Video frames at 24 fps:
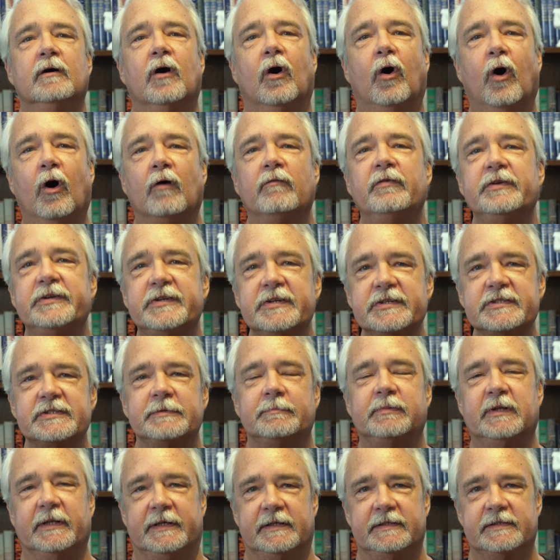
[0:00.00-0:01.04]
all the
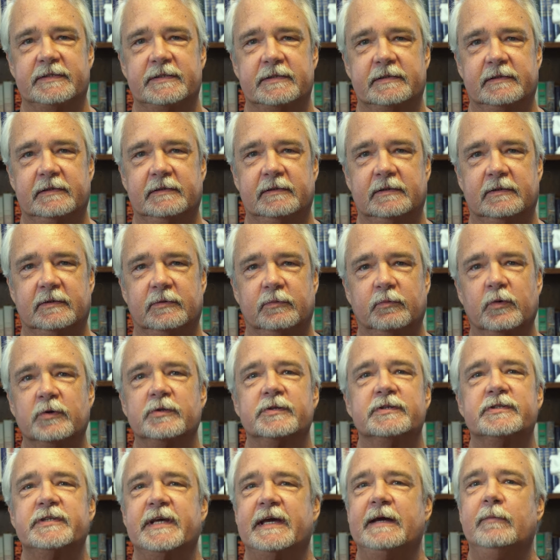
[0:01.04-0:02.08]
disciplines were
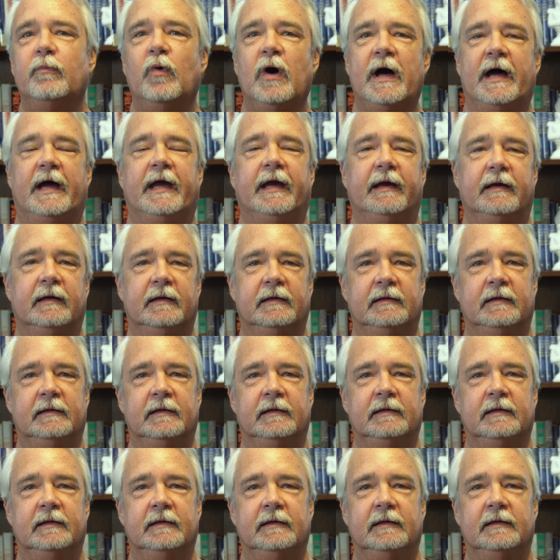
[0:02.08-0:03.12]
the same way.
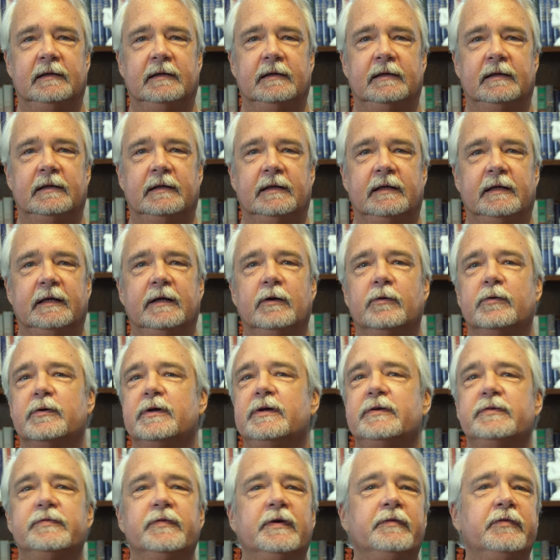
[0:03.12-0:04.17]
You know,
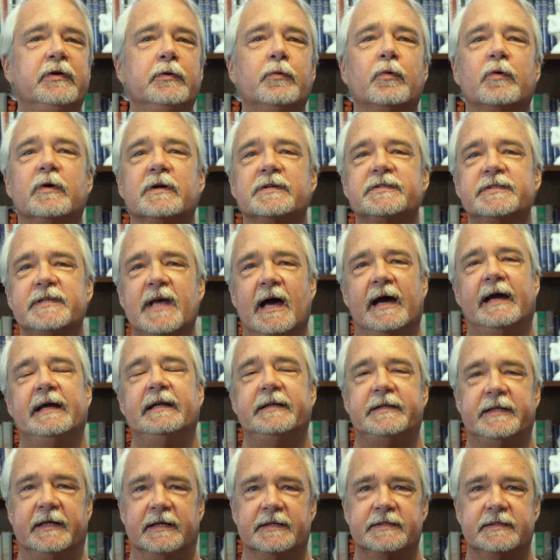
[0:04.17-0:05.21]
if you were a
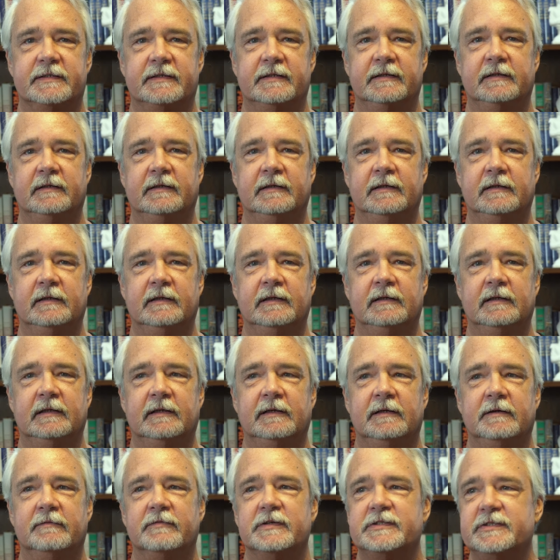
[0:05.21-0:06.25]
scientist,
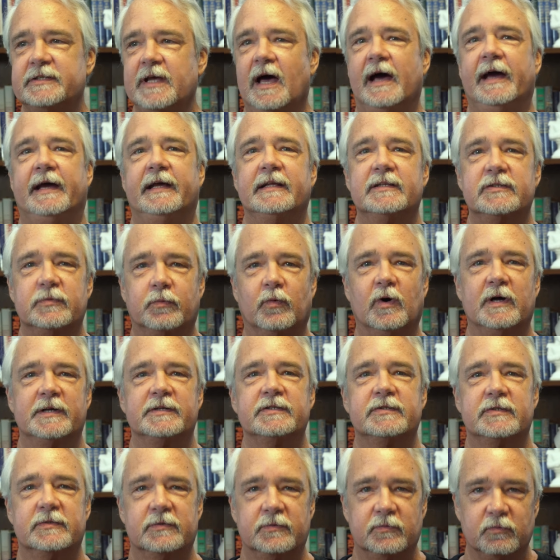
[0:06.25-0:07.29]
the science
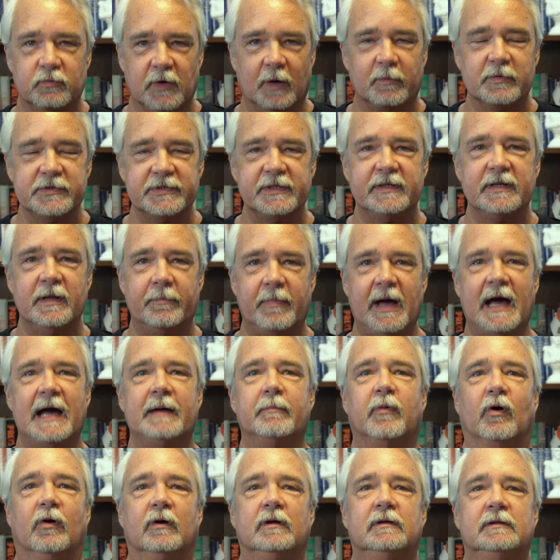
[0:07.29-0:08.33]
was what was in the
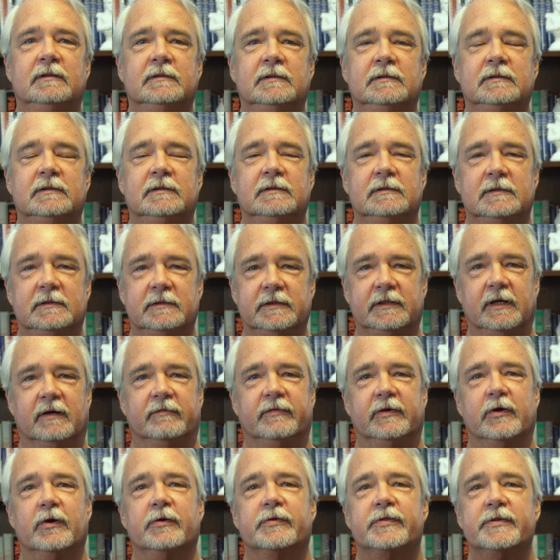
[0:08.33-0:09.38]
Bible. You know,
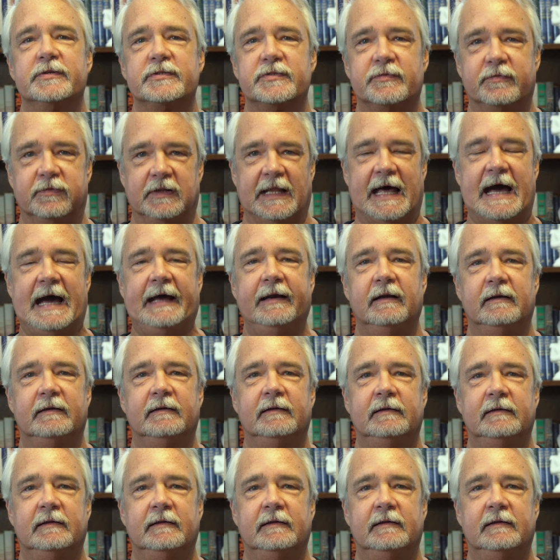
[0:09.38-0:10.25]
the earth is flat.